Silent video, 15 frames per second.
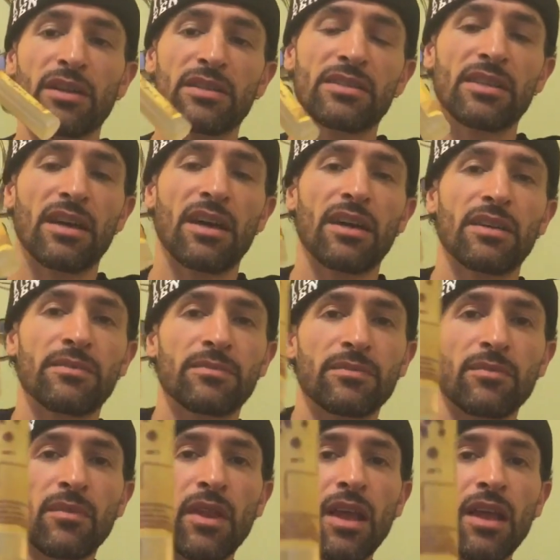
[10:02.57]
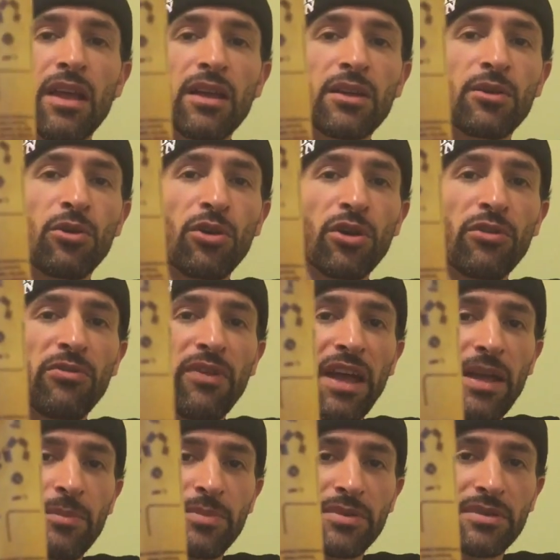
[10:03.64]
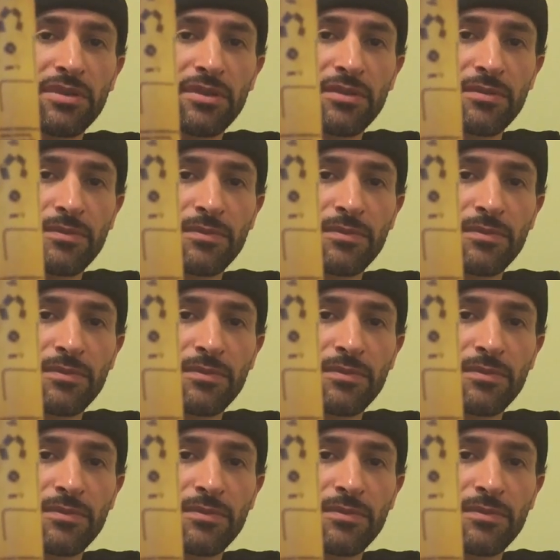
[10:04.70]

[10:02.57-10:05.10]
It's Coil Vapes.